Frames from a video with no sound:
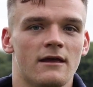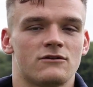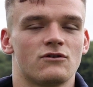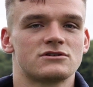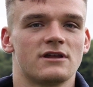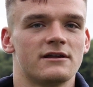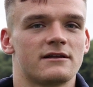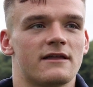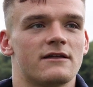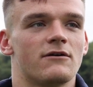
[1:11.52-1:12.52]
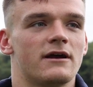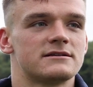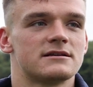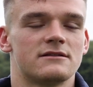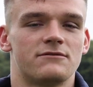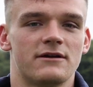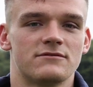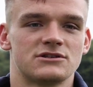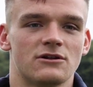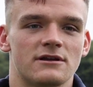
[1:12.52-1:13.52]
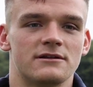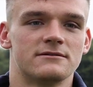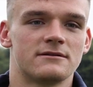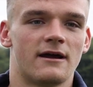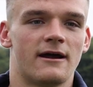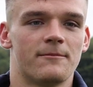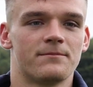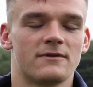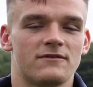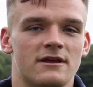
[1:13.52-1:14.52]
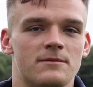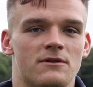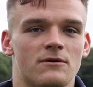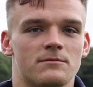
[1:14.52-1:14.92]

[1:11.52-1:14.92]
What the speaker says: trust that you'll get the right result, and if you keep